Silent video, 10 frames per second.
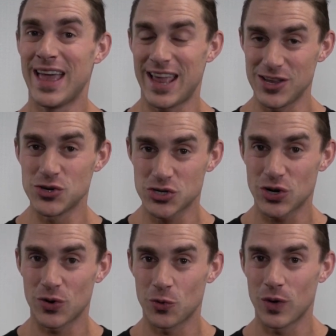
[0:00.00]
in your
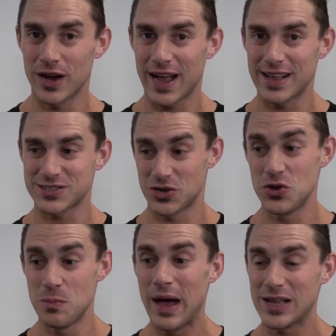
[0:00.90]
shoulder workouts, so
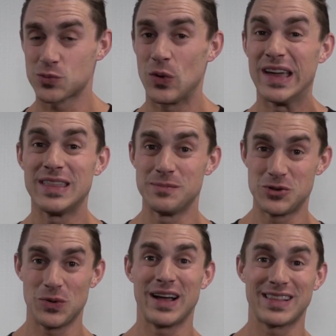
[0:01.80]
you may as well hit them
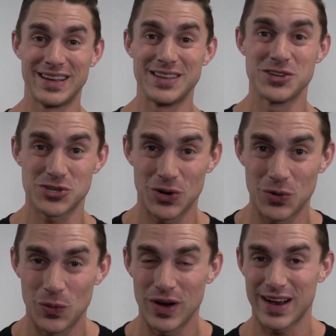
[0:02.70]
directly in your
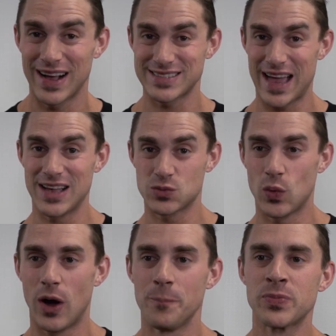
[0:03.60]
shoulder workouts as
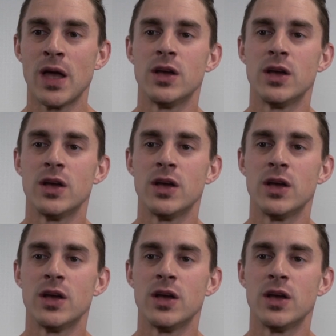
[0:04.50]
well.